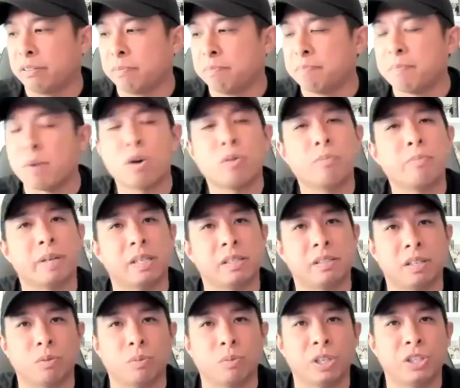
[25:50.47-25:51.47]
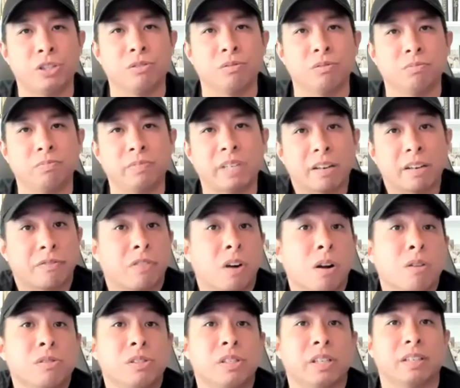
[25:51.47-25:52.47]
moments in which you get
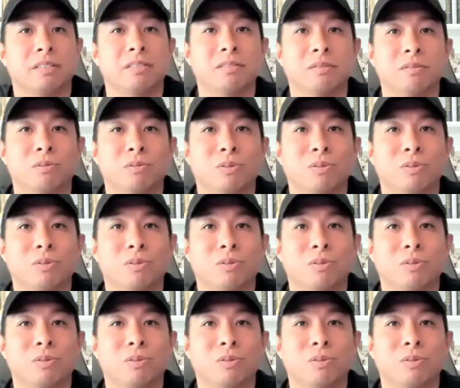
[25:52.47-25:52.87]
frozen,